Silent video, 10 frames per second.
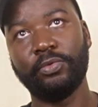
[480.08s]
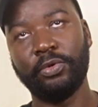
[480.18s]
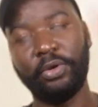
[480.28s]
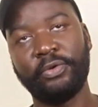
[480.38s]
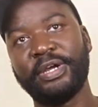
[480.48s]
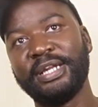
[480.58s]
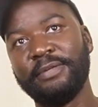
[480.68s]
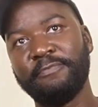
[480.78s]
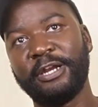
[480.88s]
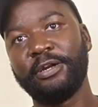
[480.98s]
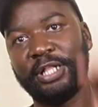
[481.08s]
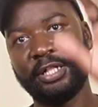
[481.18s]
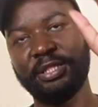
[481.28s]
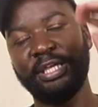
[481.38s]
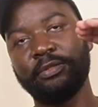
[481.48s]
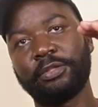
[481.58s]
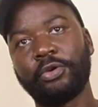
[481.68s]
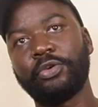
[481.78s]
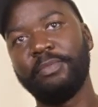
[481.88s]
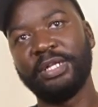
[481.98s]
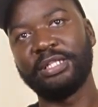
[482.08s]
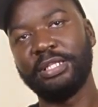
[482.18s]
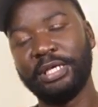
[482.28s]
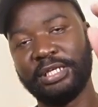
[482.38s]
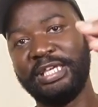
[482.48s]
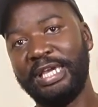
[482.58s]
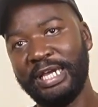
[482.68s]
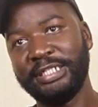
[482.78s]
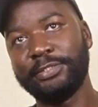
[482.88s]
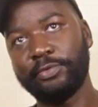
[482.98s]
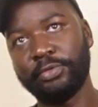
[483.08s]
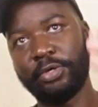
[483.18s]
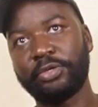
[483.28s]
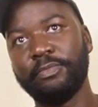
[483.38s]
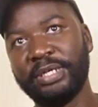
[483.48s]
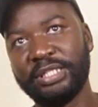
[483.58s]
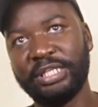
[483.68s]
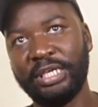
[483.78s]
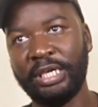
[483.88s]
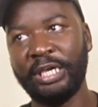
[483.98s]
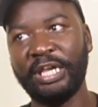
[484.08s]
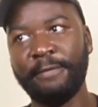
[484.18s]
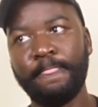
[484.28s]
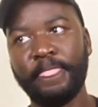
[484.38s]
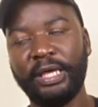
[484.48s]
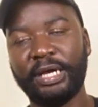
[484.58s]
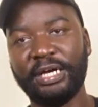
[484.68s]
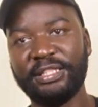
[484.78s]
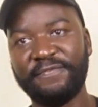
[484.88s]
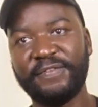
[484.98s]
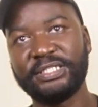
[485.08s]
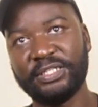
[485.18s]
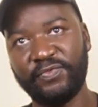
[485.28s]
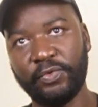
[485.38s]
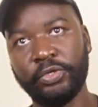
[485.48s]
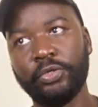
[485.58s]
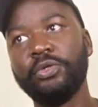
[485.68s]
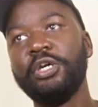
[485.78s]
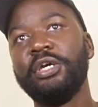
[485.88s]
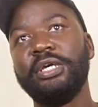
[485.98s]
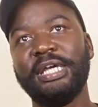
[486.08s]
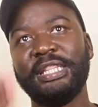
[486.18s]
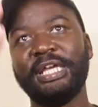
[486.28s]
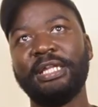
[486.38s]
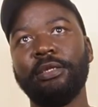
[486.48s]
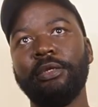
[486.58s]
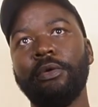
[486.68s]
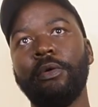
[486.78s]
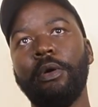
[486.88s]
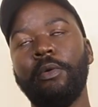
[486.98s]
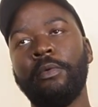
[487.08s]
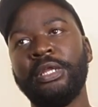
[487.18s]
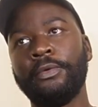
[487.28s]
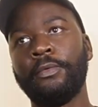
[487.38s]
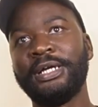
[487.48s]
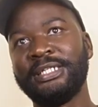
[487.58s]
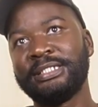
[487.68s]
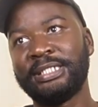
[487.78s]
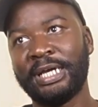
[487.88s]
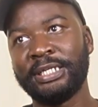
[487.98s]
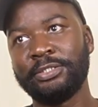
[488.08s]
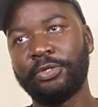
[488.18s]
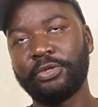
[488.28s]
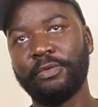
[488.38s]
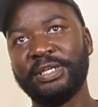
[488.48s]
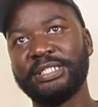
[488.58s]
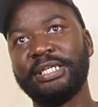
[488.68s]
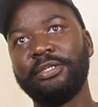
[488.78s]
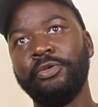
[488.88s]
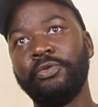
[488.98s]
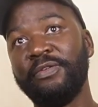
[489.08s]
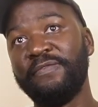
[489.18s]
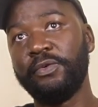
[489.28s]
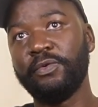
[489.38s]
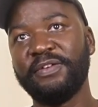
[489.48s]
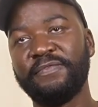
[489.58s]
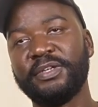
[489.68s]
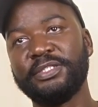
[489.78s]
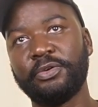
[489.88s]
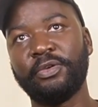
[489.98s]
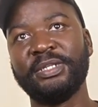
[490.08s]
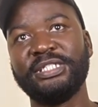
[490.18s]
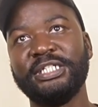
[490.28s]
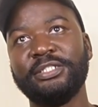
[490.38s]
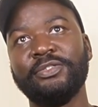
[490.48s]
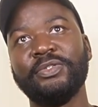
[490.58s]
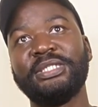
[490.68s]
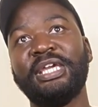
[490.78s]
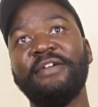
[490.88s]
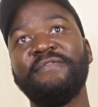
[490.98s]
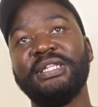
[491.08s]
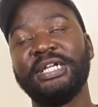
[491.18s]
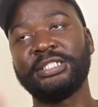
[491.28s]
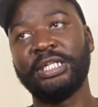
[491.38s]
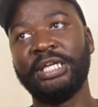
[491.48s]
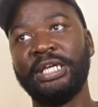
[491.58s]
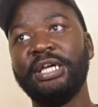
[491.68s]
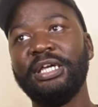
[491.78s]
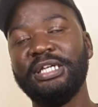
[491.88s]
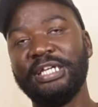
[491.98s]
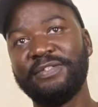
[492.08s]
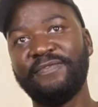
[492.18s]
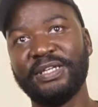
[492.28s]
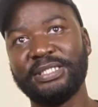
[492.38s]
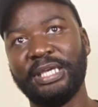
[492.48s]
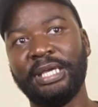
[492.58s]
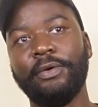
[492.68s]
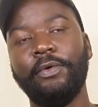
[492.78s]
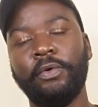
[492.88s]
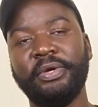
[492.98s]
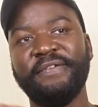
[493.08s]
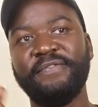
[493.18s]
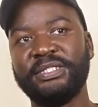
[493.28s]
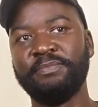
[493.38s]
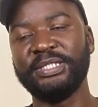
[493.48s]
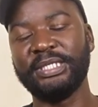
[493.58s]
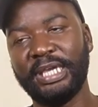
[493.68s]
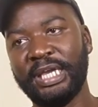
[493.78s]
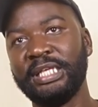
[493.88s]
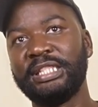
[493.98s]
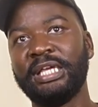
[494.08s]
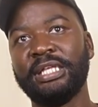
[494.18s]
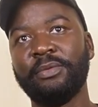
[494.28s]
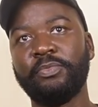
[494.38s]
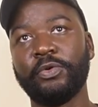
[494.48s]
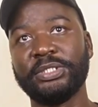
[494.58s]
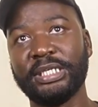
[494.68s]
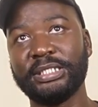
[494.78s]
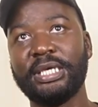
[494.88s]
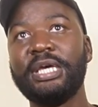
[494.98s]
will all run in parallel. They'll document, the agents will document the fixes for you. And then when one is done documenting, you review the first documentation to see if it actually is fixing or if it's missing anything in the process.